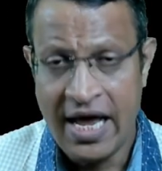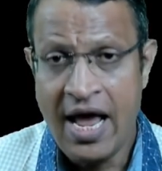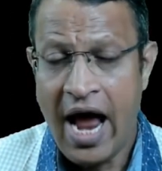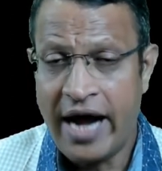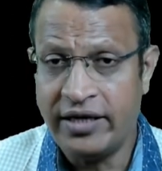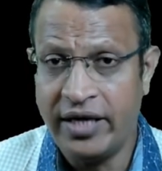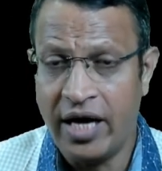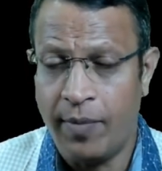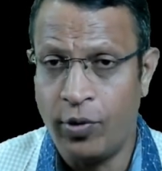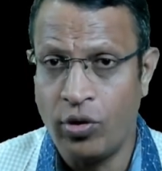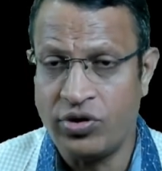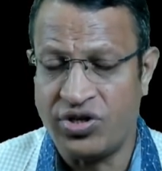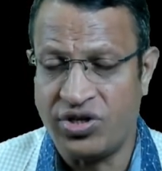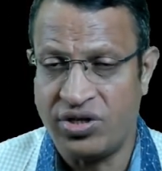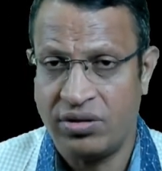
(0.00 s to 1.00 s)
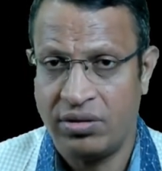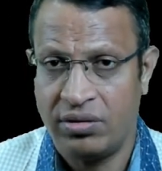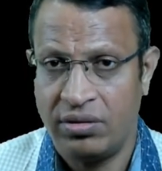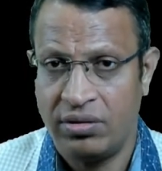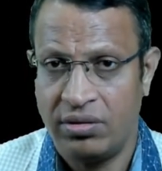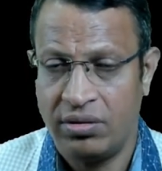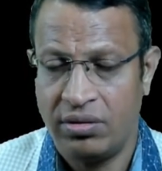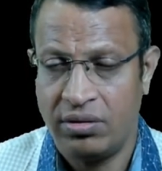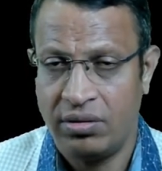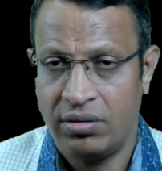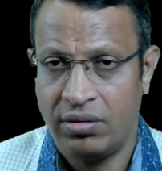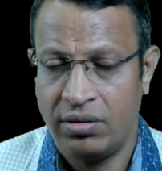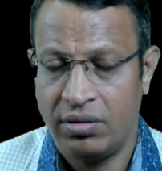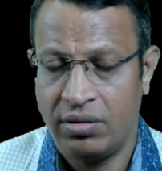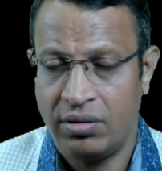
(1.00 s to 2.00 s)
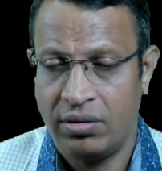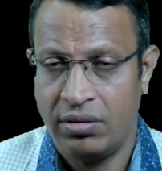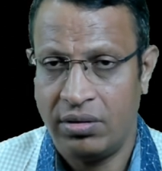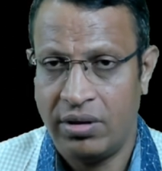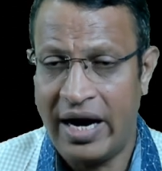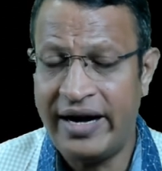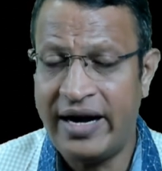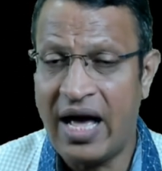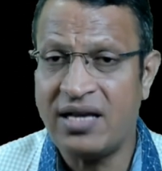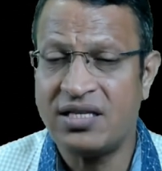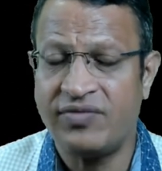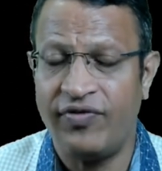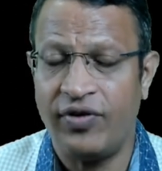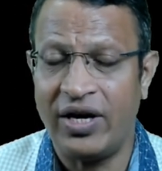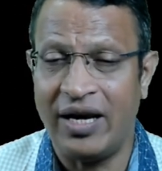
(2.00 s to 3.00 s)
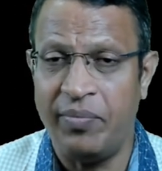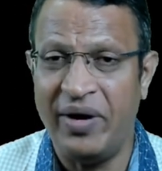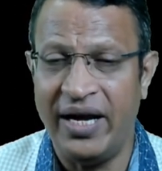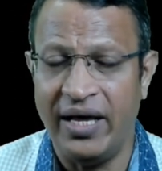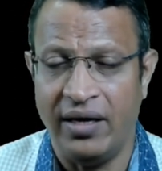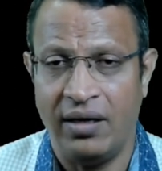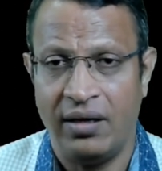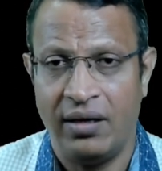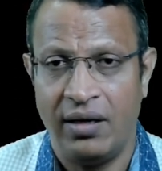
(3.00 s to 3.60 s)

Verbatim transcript: And they approached and asked for a remedy,